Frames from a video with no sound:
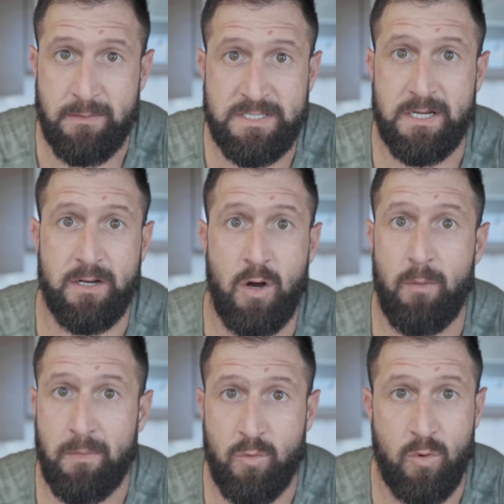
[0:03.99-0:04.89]
I'm stuck at
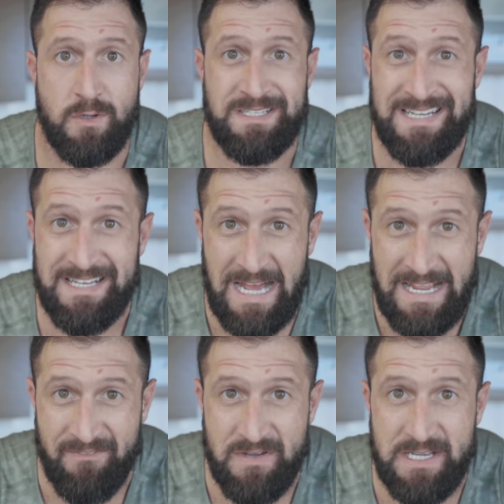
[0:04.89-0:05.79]
home, I'm quarantined,
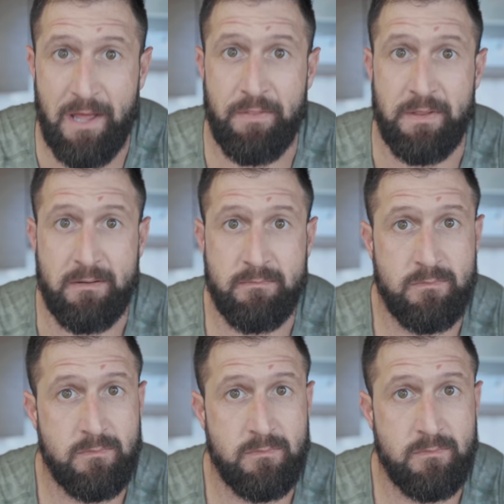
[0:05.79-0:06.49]
I have nothing.